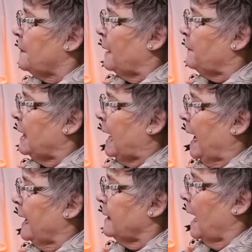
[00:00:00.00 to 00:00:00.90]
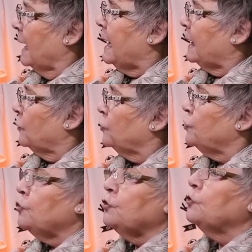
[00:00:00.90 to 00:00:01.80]
my wee line and let on,
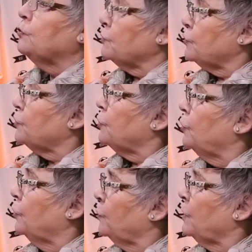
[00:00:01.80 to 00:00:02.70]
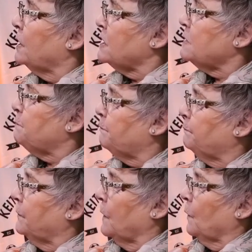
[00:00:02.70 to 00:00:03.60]
there was, you know, you had a,
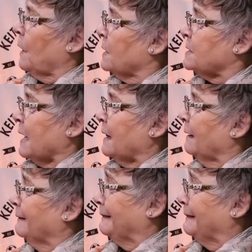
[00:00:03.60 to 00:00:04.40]
no, can't say that.